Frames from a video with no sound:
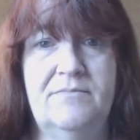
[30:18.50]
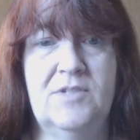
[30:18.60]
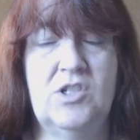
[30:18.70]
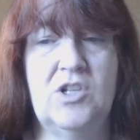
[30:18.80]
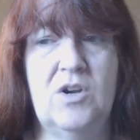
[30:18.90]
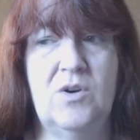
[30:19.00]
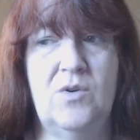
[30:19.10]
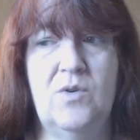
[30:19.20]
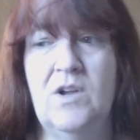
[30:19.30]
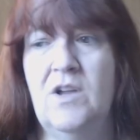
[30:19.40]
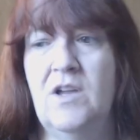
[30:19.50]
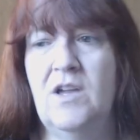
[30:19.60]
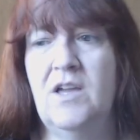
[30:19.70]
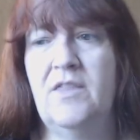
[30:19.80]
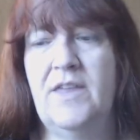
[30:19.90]
So
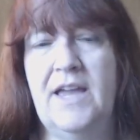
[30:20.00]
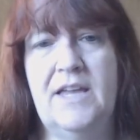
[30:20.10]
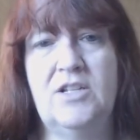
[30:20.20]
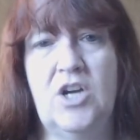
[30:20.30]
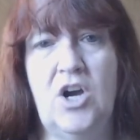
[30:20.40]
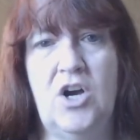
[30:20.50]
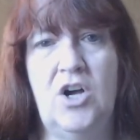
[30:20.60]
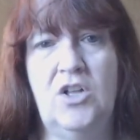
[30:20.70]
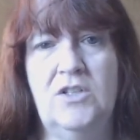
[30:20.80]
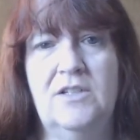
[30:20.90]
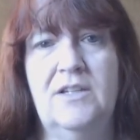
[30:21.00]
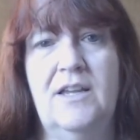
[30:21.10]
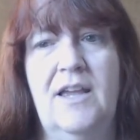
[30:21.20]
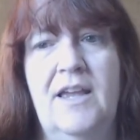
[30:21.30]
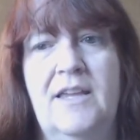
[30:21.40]
they had to call
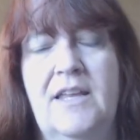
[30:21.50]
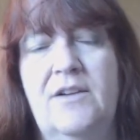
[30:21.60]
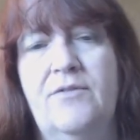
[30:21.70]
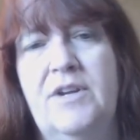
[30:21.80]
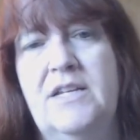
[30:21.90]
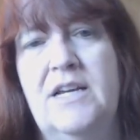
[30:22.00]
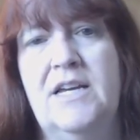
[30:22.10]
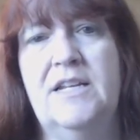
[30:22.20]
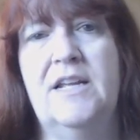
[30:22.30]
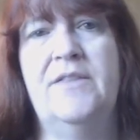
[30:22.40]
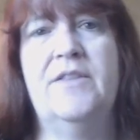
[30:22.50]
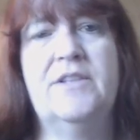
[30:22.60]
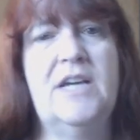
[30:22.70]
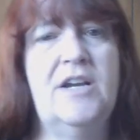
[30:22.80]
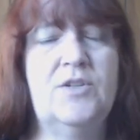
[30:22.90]
and get it redone, and then
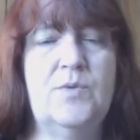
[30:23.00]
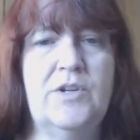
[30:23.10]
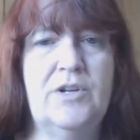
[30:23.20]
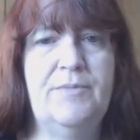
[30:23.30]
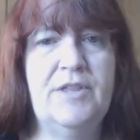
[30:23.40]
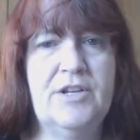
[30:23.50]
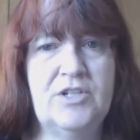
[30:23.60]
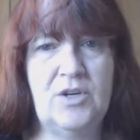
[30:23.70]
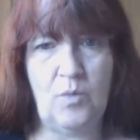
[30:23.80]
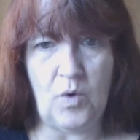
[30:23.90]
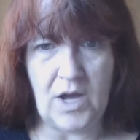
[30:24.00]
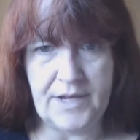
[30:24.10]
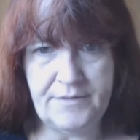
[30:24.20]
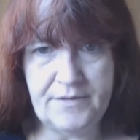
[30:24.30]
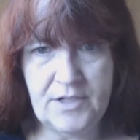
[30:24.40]
the tires weren't going to be there till
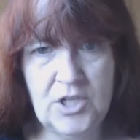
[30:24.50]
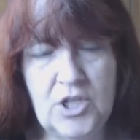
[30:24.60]
1.